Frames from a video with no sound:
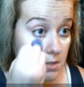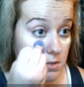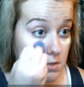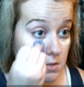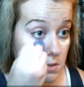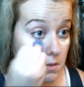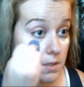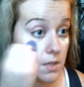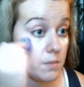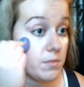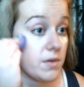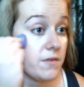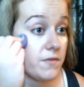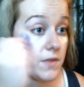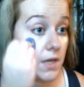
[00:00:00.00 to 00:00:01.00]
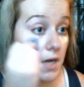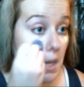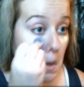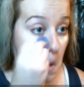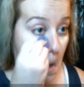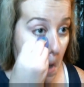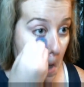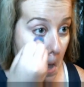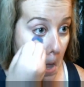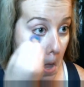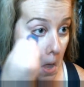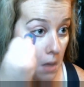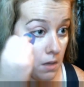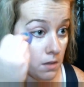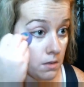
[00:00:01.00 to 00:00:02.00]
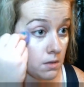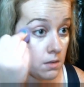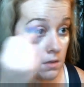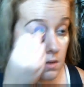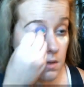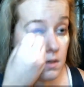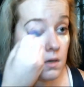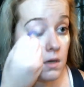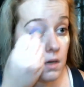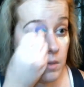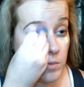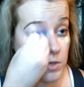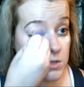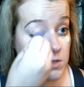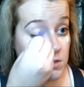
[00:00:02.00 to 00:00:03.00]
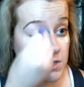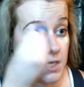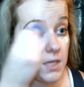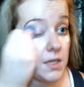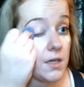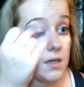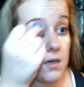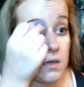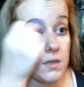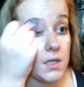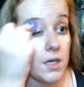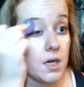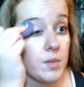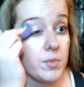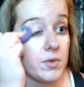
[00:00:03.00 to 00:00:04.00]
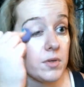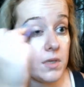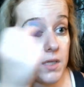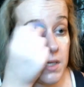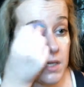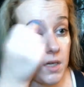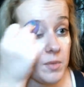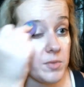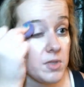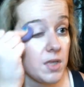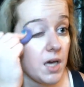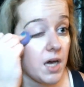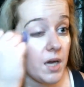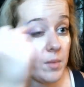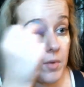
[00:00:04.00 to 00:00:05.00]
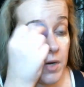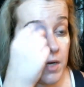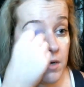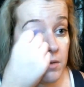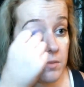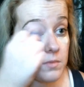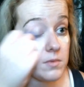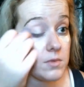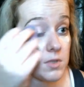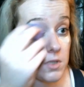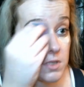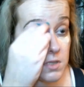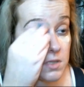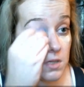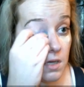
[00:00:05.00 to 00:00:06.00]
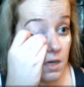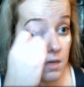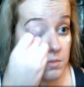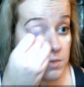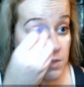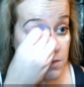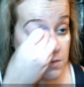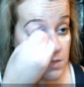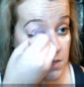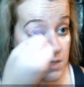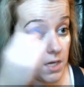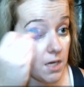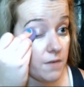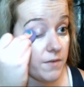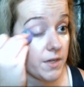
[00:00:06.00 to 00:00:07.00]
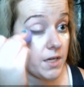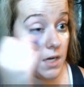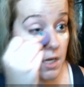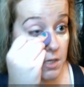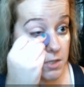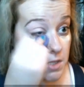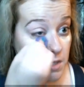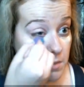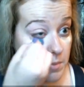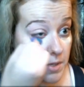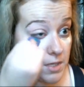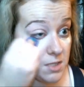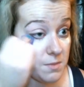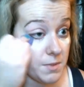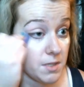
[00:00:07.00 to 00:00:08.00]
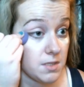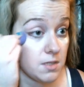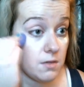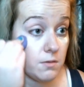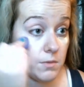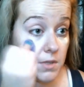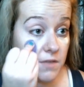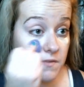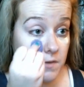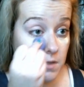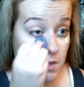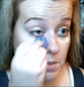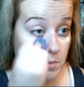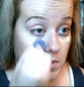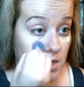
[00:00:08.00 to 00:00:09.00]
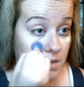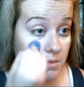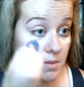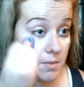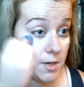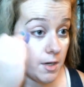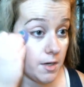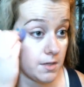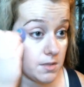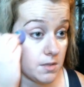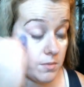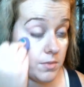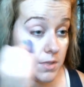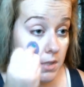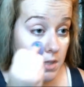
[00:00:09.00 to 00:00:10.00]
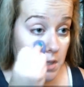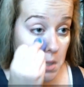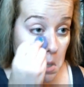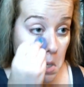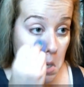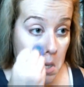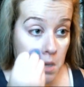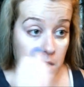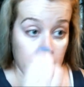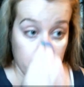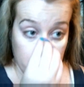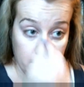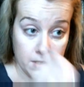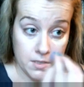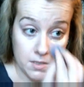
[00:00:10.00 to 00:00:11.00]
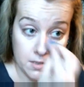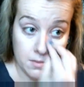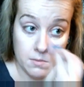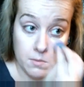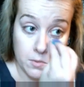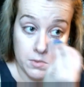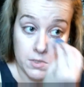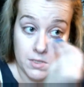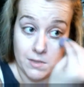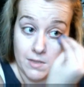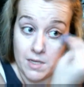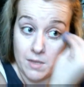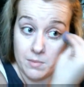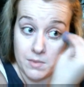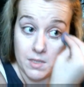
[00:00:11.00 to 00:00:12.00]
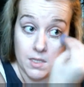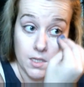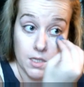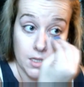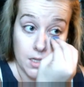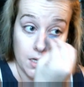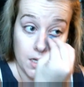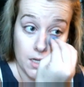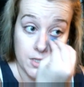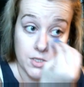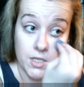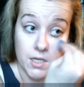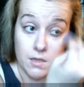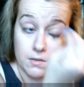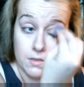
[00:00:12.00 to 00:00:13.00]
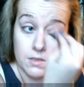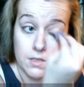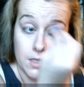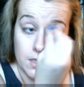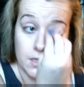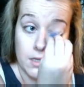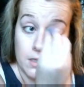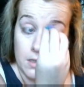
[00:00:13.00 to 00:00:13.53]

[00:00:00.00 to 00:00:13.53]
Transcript: just go ahead and buff that out. I'm also taking it on the upper lid up to the eyebrow just to use as kind of like an eyeshadow base because I don't really feel like priming my eyes completely. This will still help the eyeshadow stick